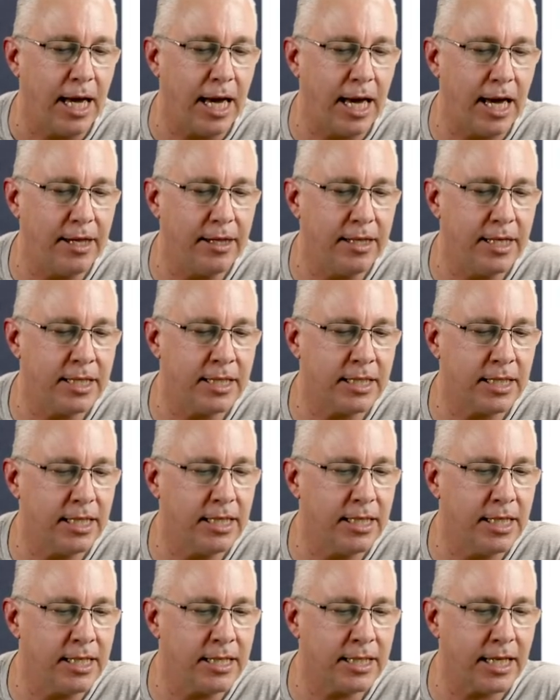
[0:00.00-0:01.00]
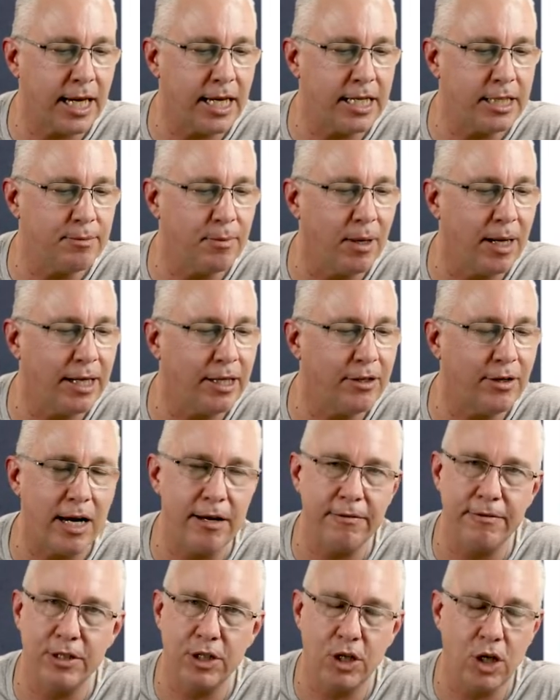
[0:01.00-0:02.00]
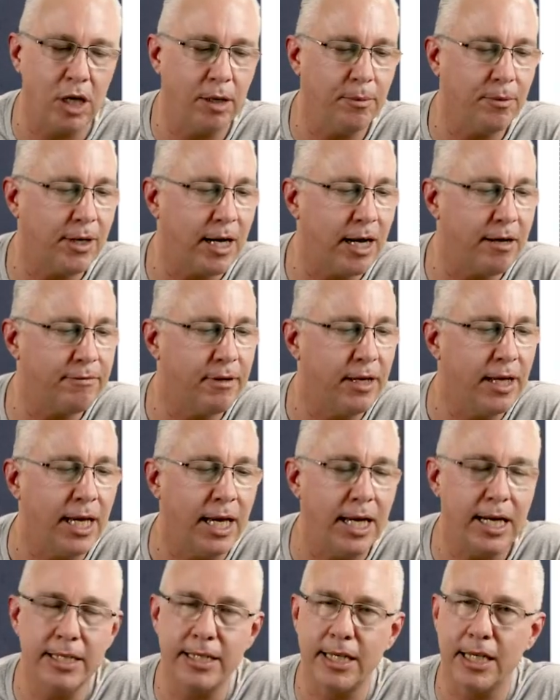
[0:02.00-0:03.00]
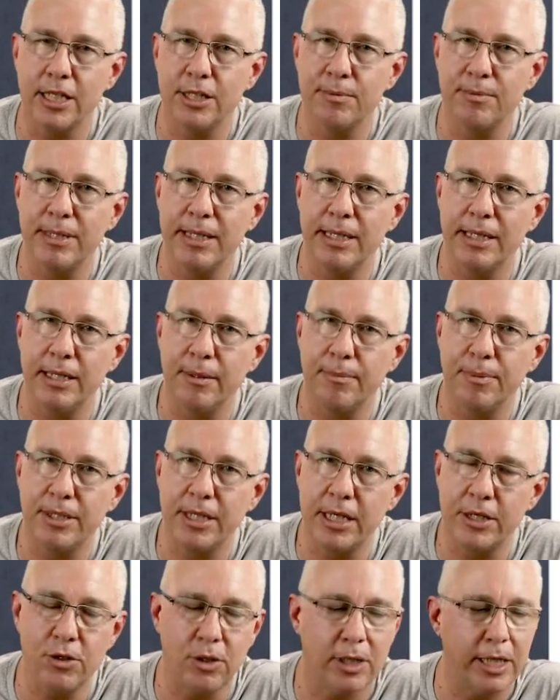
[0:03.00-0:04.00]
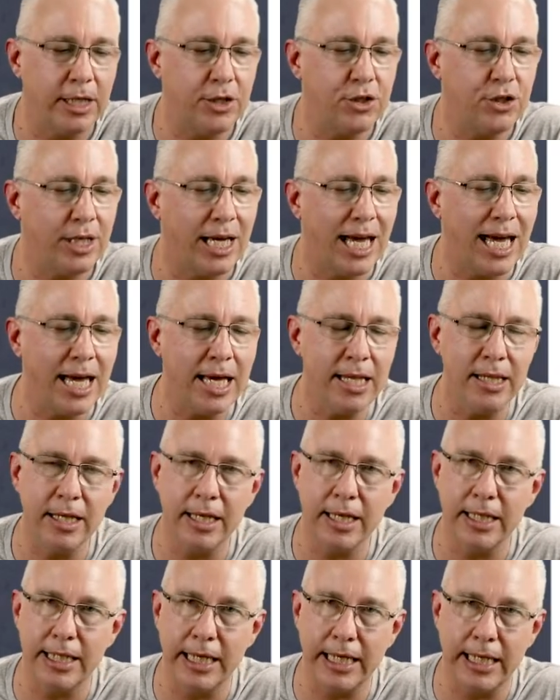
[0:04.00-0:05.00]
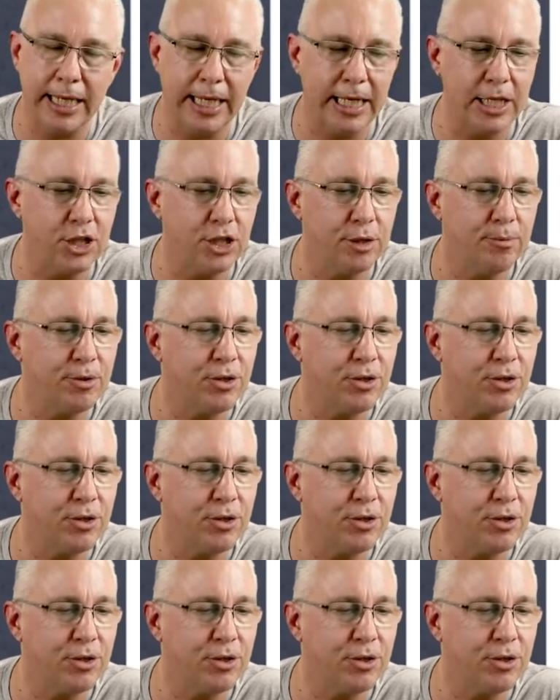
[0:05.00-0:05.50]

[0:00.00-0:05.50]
and this, in this case, my graph is a column graph and it tells me the potential energy and the kinetic energy,